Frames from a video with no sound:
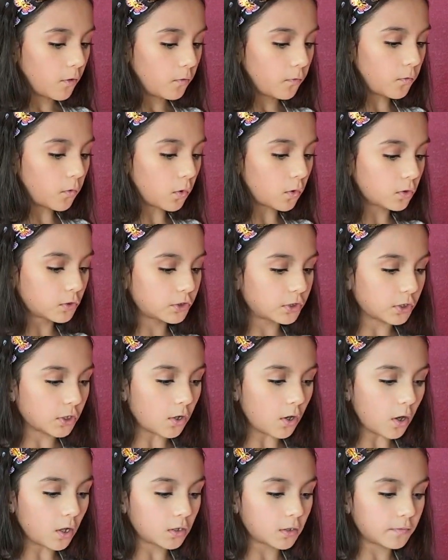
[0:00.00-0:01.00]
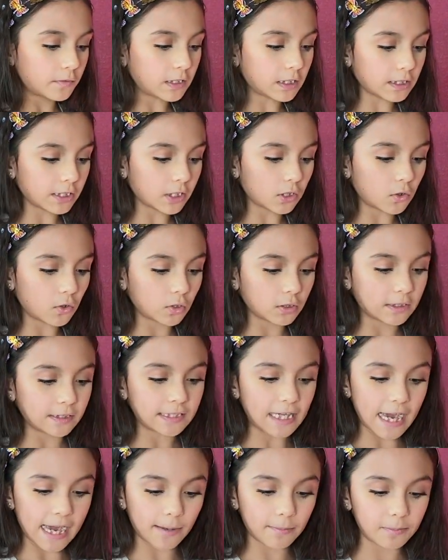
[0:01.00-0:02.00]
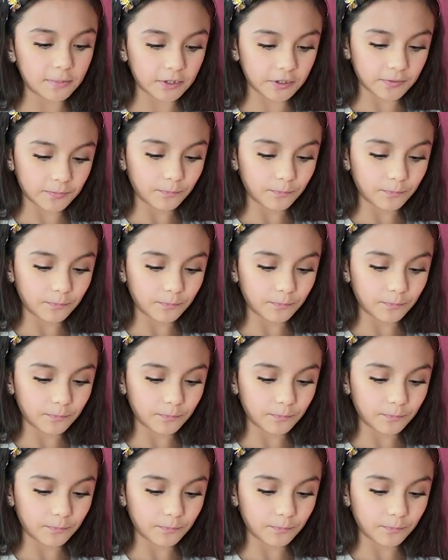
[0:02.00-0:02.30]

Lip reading: Fold all of the little tabs,